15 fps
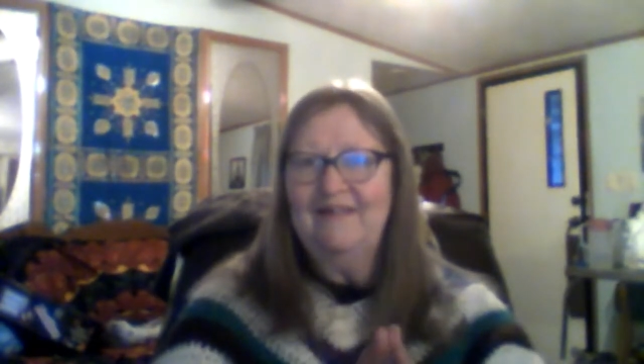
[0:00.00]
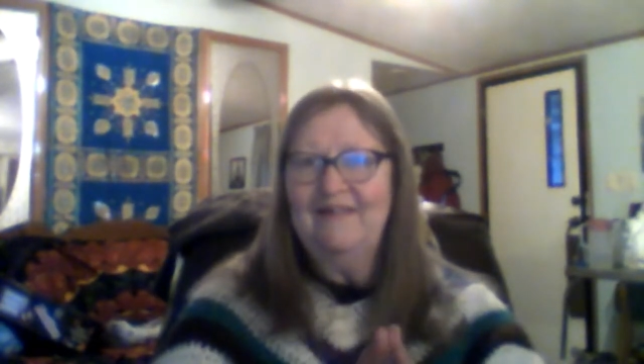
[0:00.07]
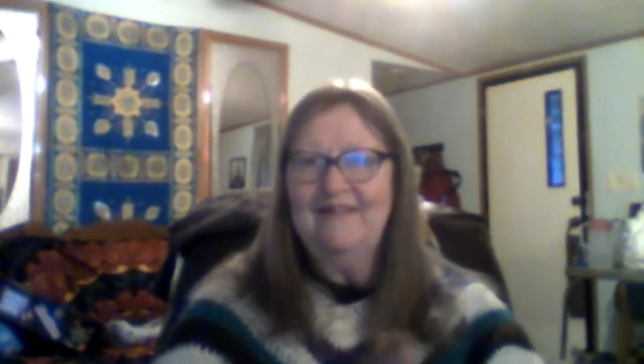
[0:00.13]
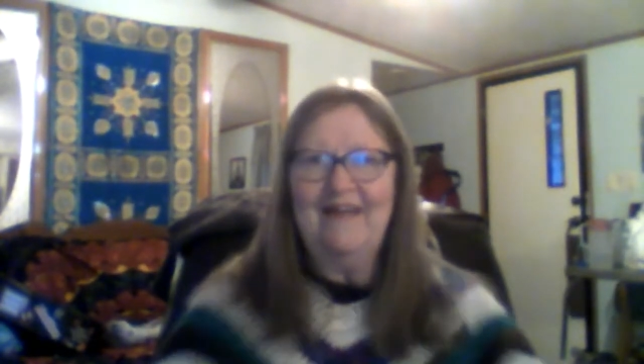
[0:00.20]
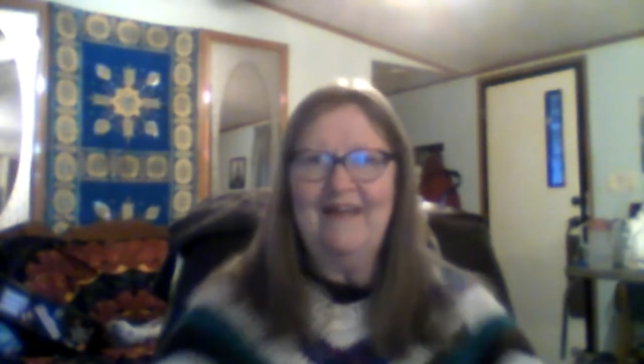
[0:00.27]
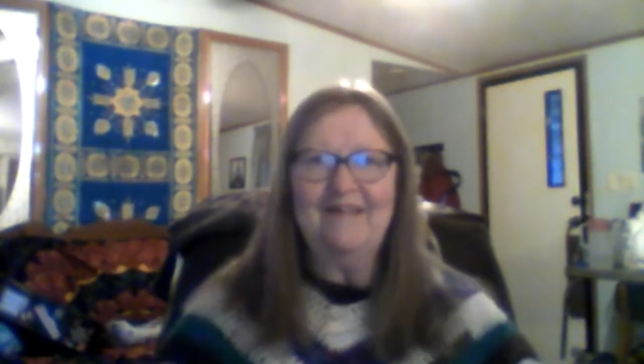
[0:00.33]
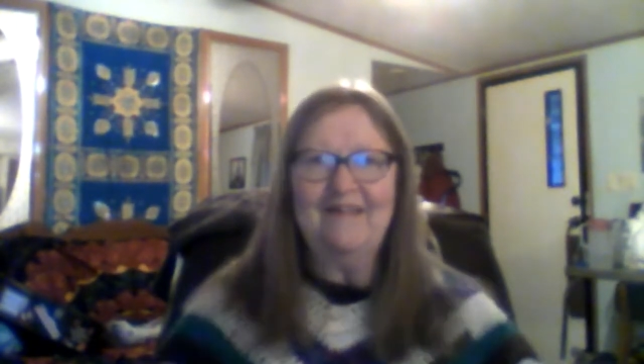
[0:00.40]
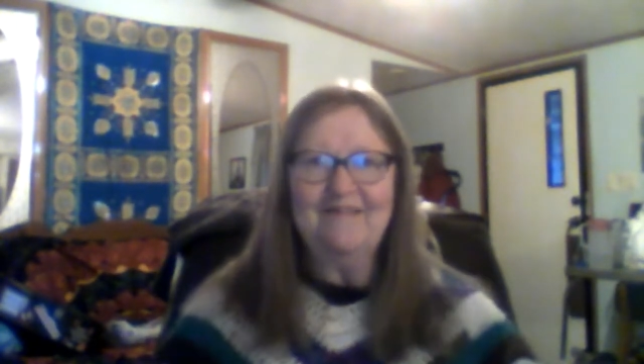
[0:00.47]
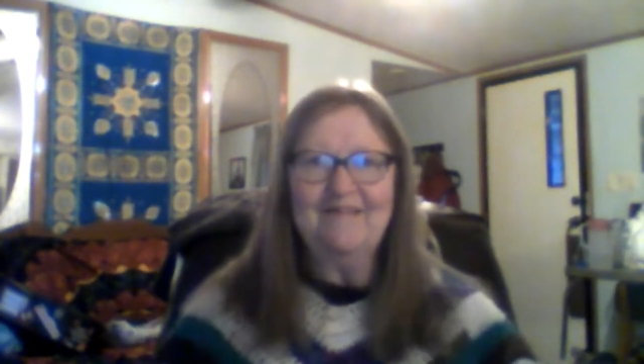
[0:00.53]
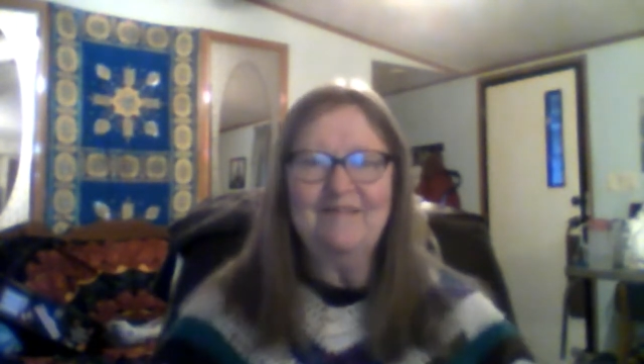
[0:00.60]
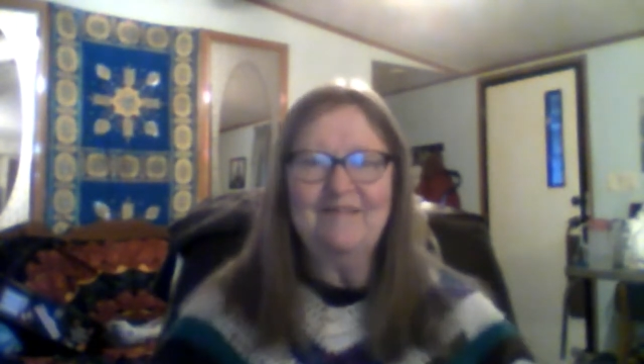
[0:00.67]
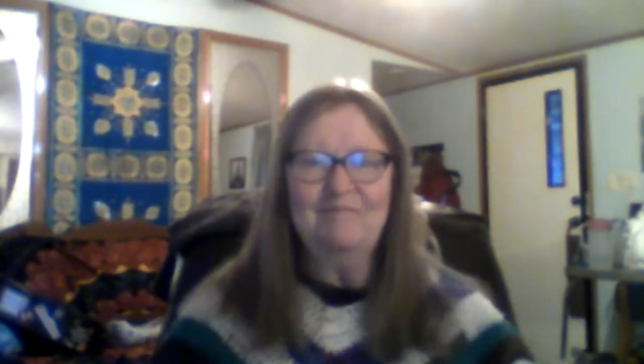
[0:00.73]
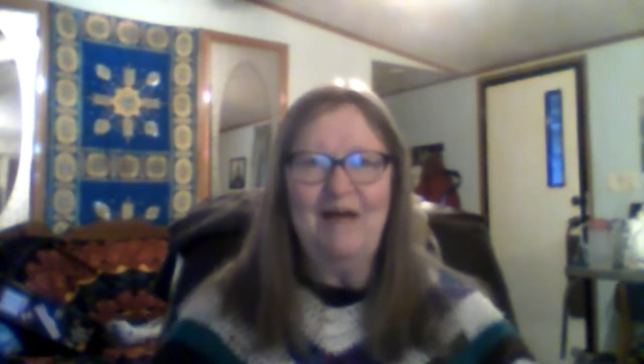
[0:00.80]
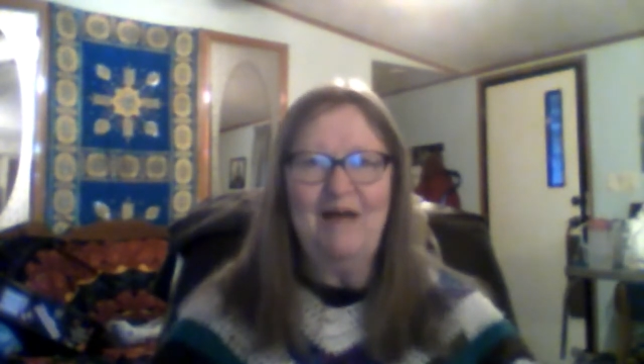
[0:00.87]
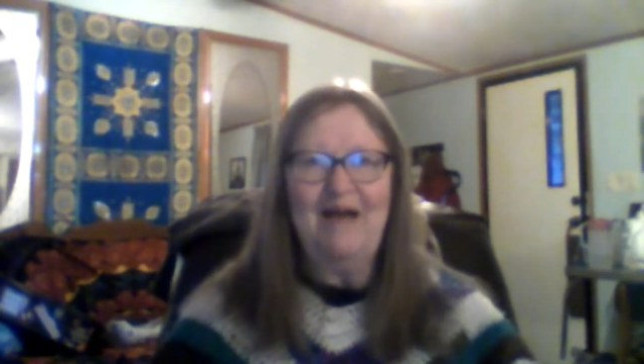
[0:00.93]
that's
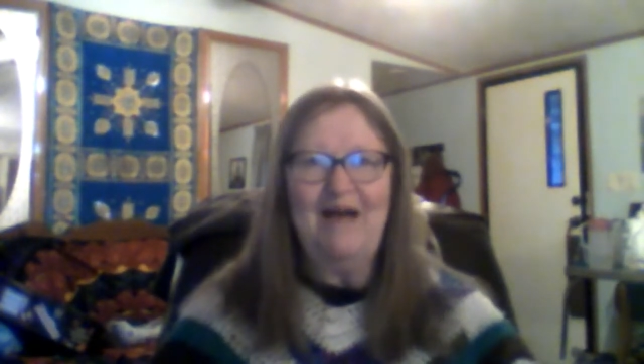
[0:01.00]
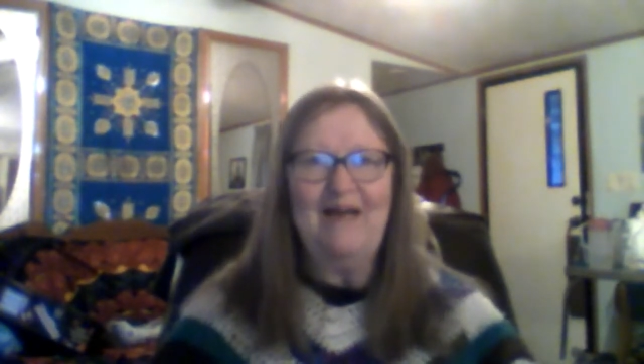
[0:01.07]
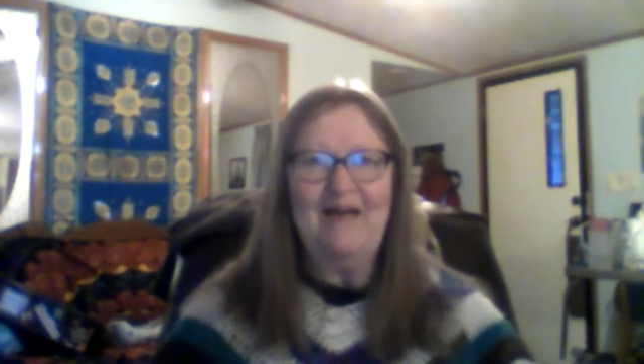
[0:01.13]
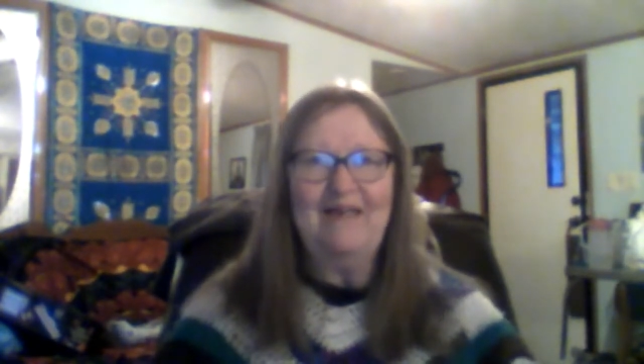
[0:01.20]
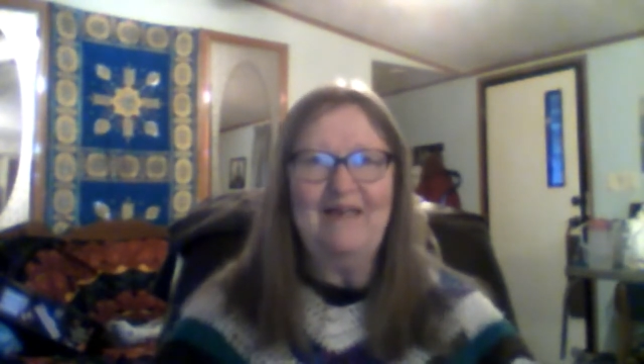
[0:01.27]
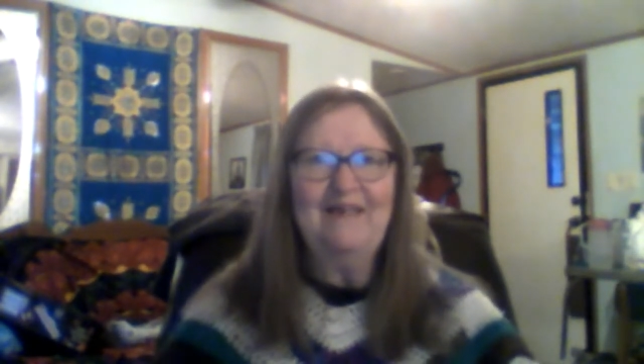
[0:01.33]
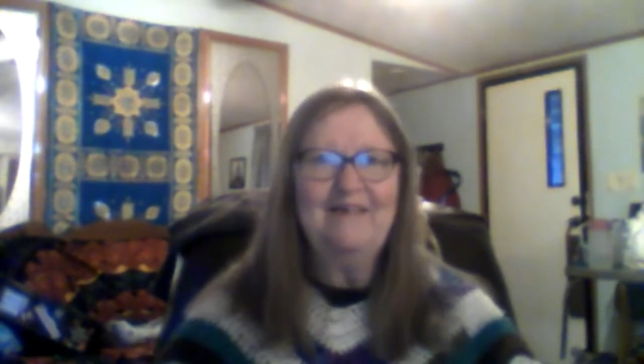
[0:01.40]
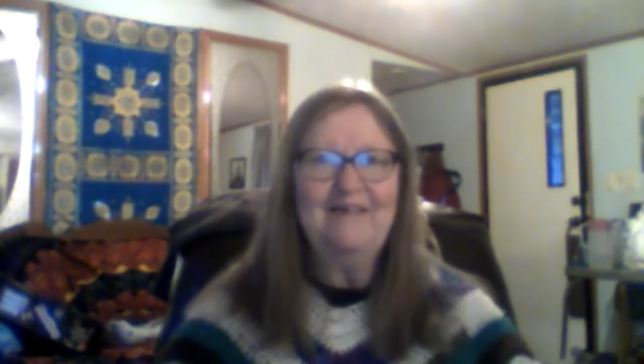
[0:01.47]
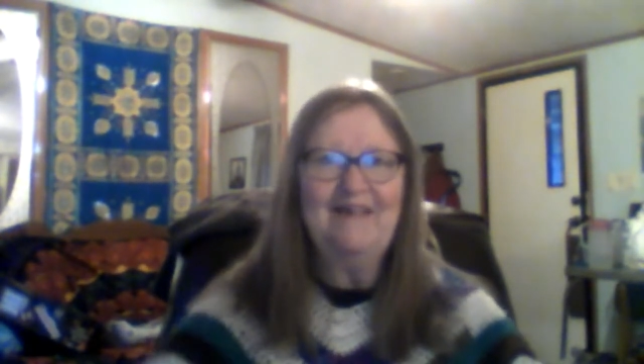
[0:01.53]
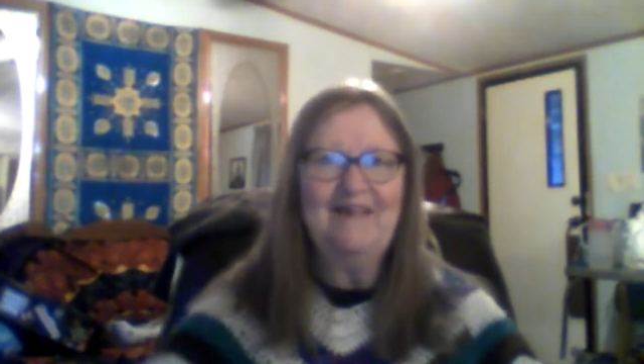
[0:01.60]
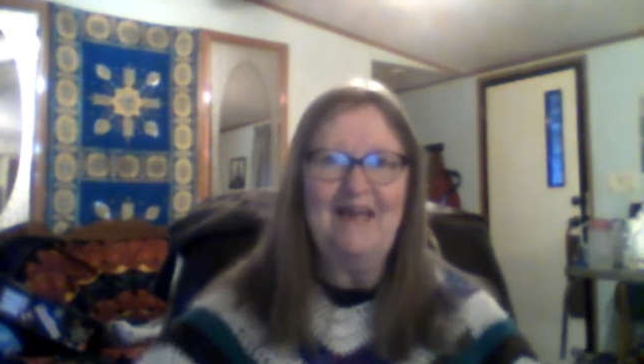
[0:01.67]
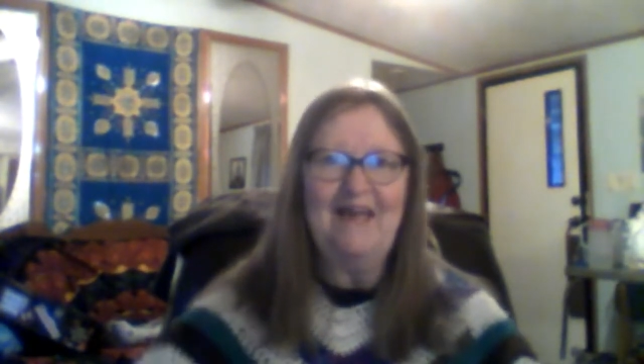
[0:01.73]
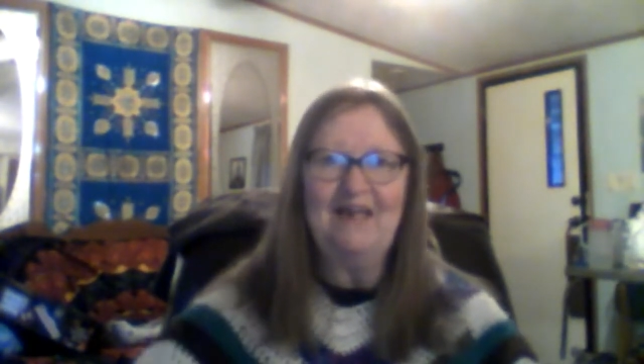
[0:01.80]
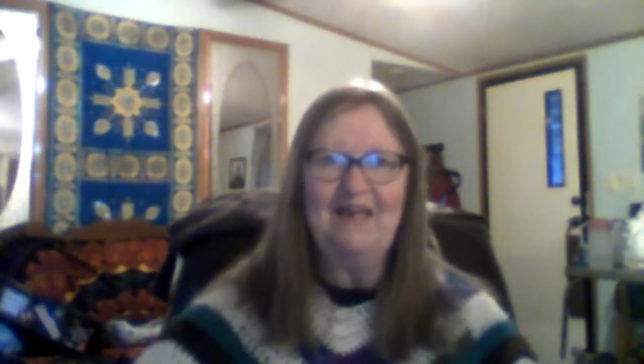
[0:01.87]
my take